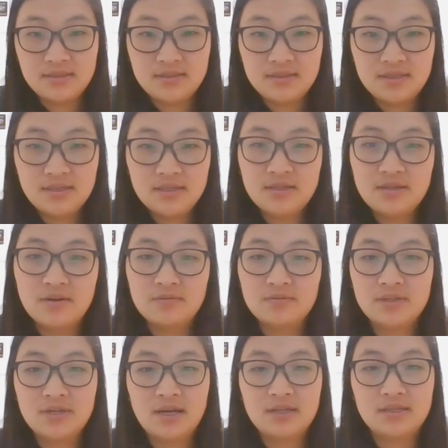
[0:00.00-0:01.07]
didn't know
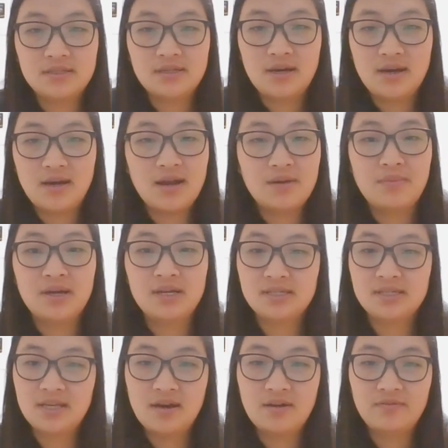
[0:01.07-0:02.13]
that I
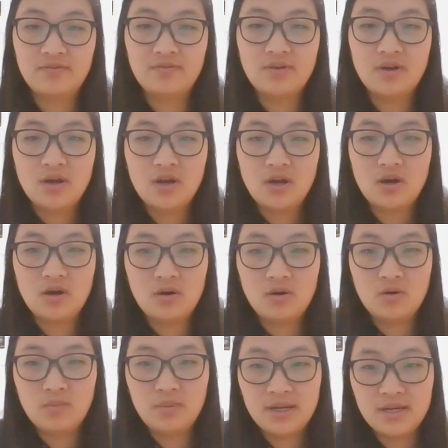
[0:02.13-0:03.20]
myself
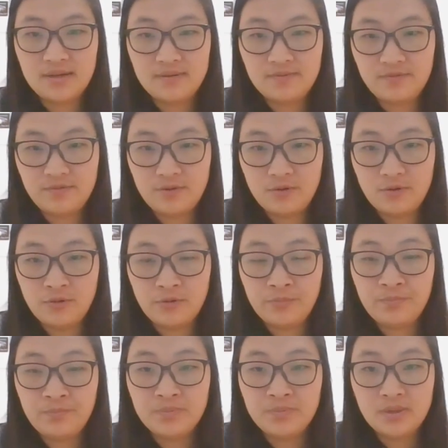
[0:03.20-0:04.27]
opened up for
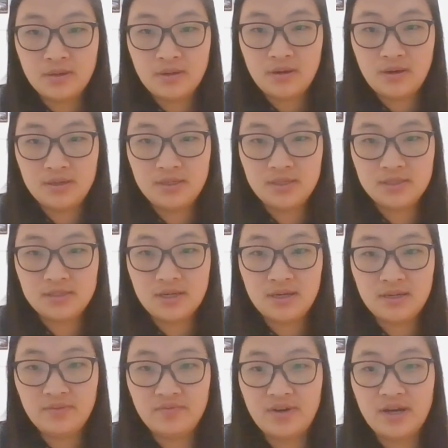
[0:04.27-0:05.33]
this
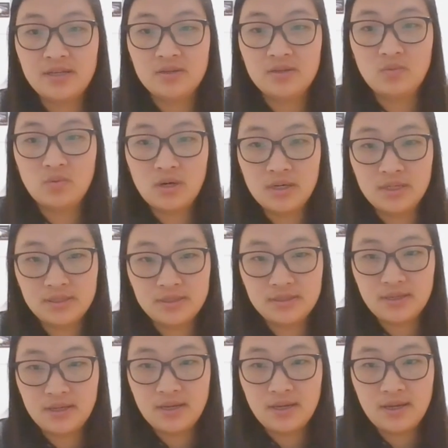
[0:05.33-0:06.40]
uninvited one.
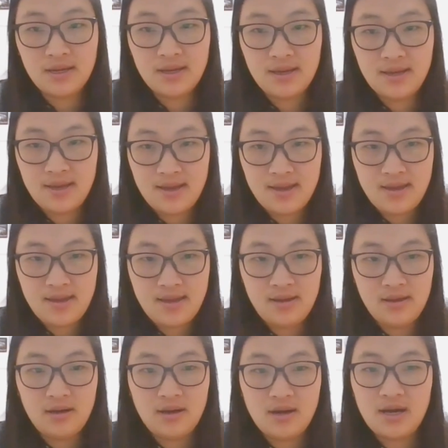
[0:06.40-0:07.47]

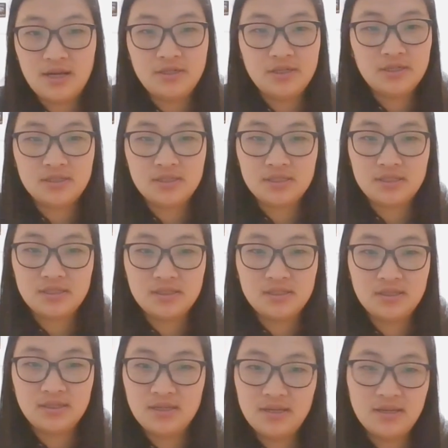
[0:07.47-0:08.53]
I just
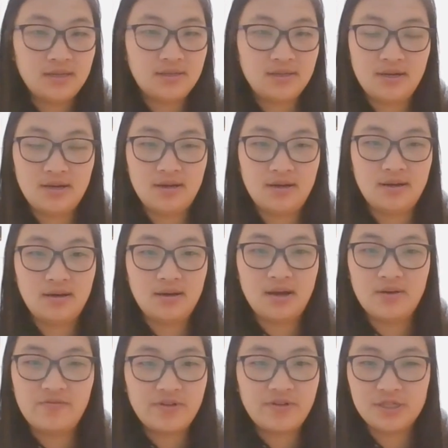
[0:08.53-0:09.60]
needed
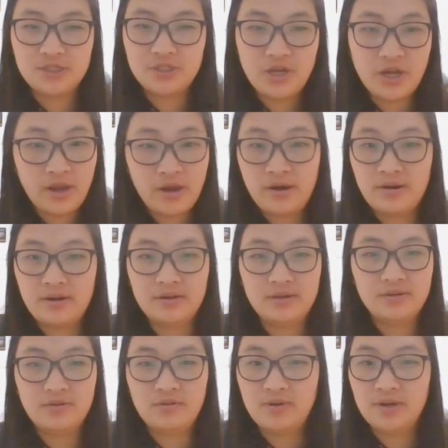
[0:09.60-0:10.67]
a fresh air,
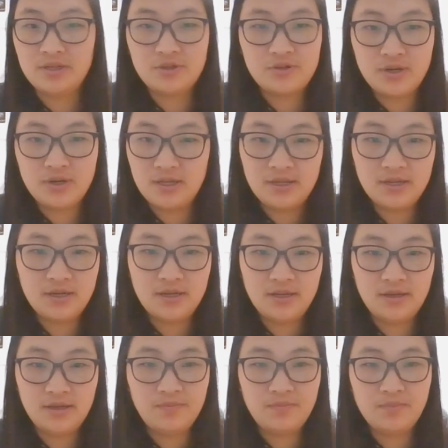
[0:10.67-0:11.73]
actually that
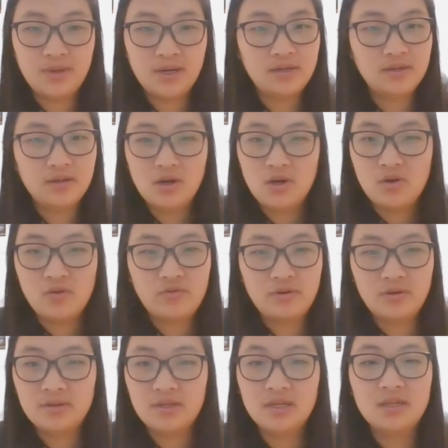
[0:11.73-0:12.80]
day. But
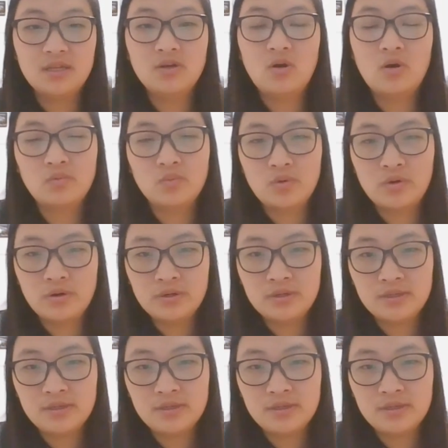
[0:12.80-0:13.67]
from that day onward,